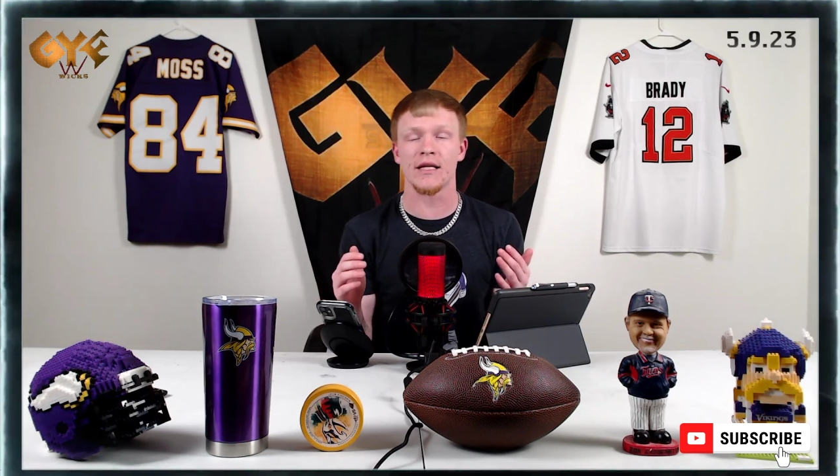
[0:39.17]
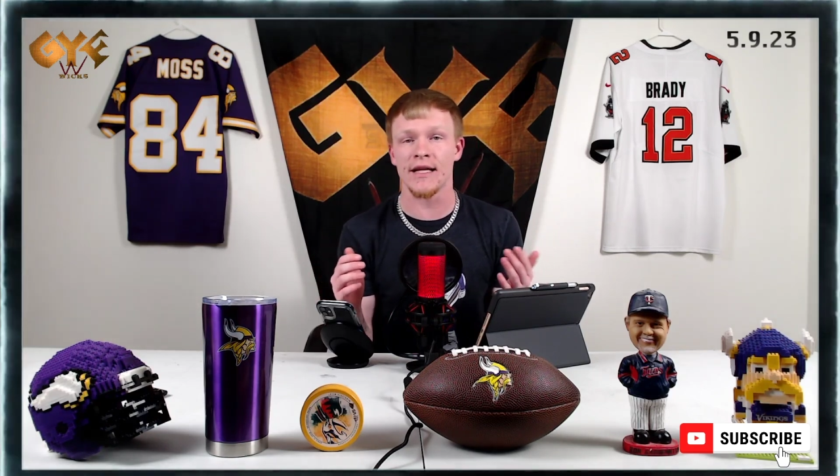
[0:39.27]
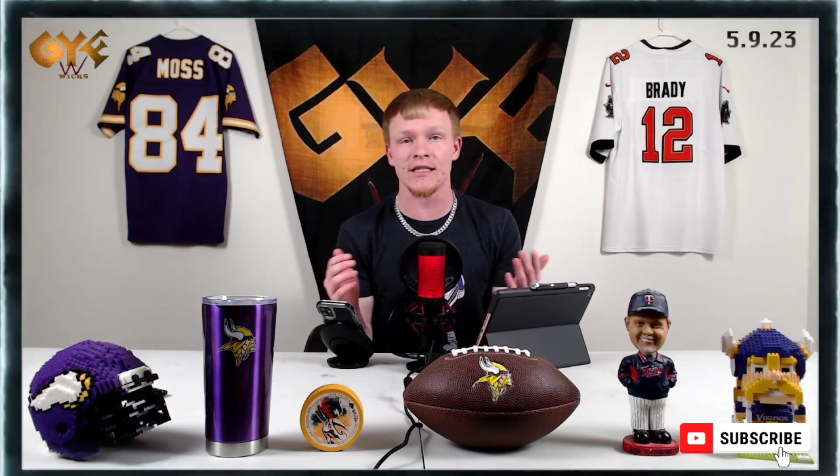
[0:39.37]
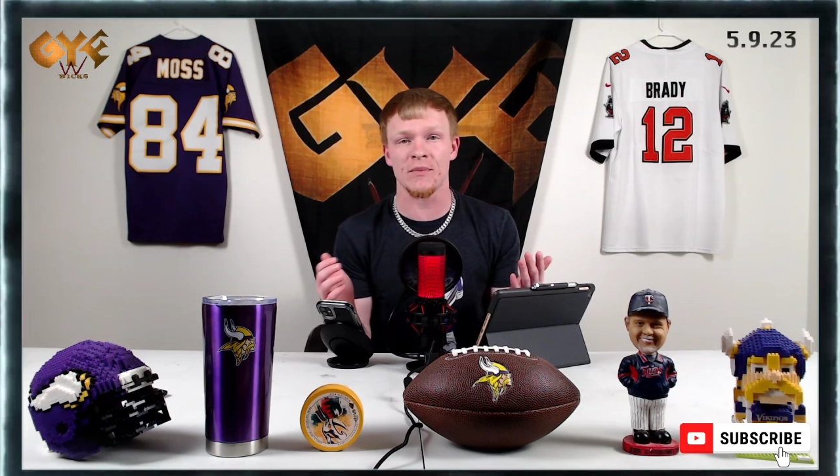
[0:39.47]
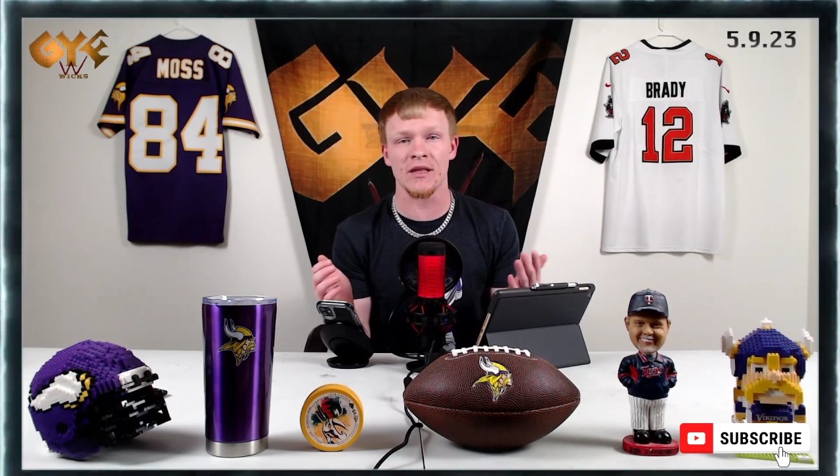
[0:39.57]

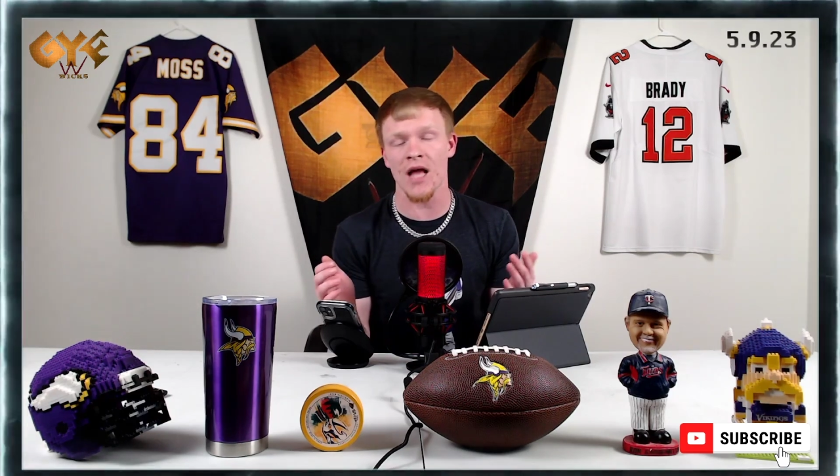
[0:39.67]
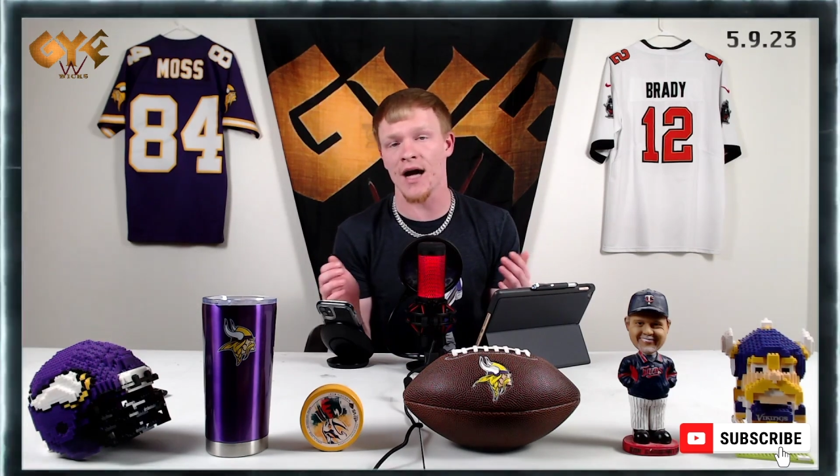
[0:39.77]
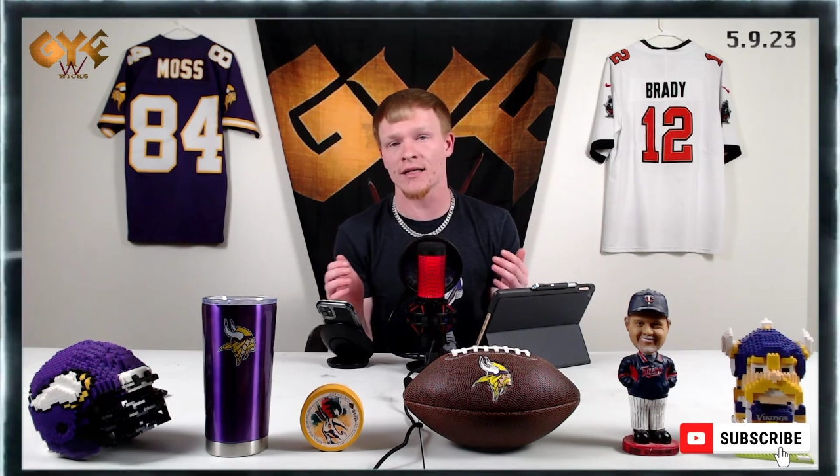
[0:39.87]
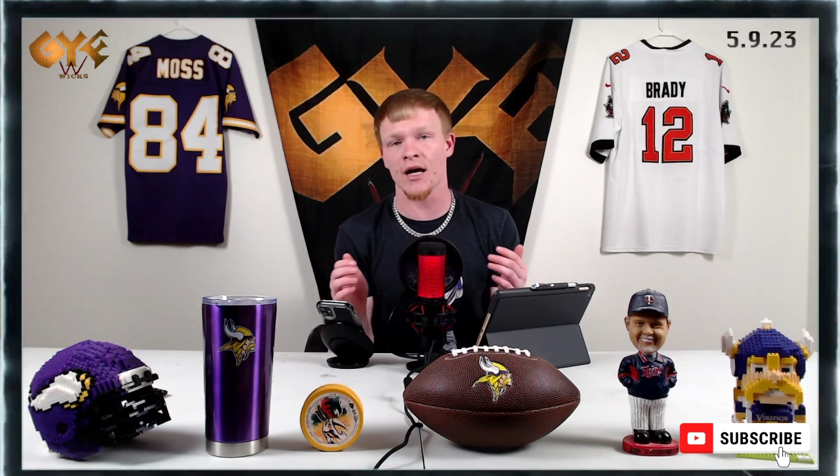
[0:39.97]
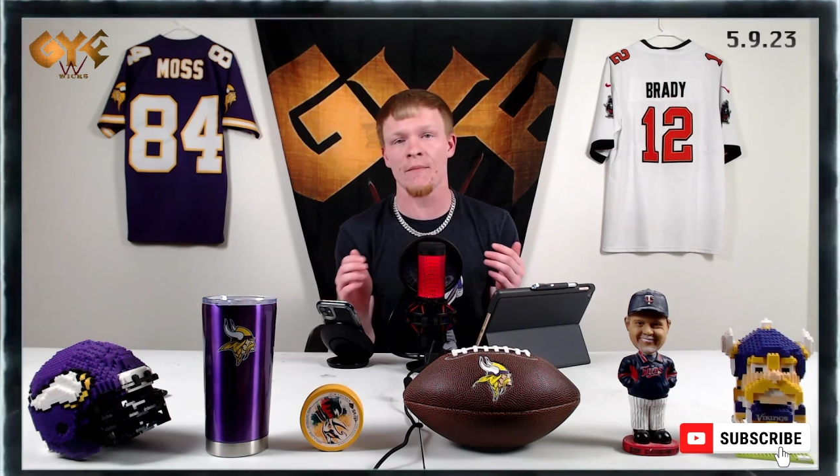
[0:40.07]
needs to be
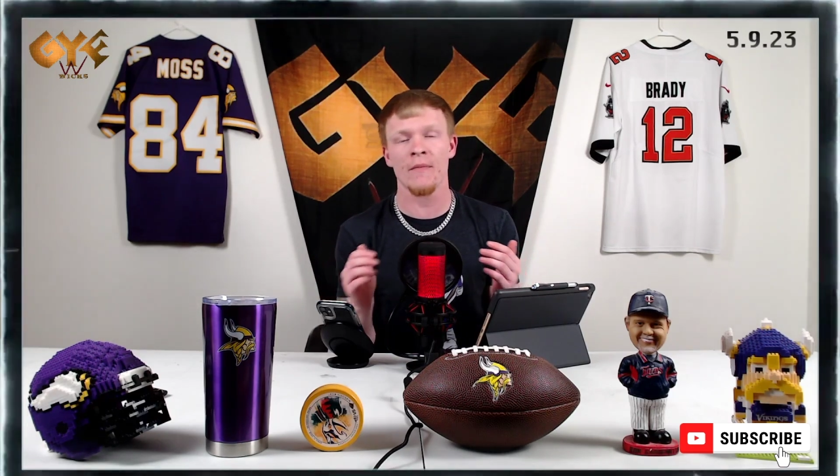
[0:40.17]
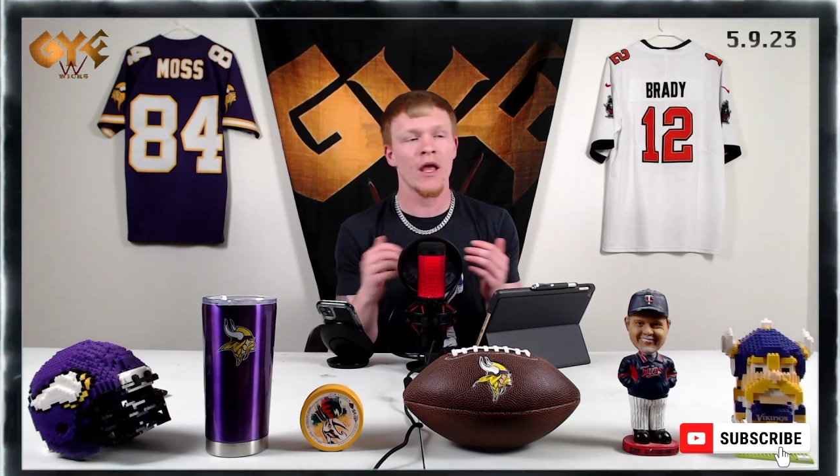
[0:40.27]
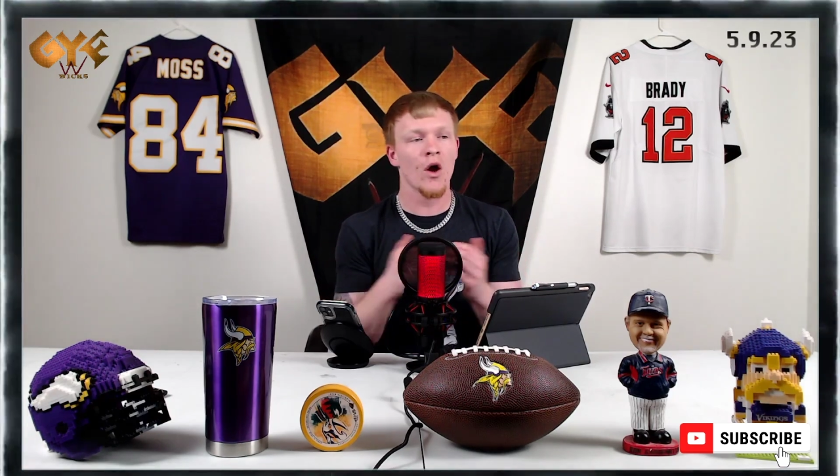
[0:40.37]
locked up.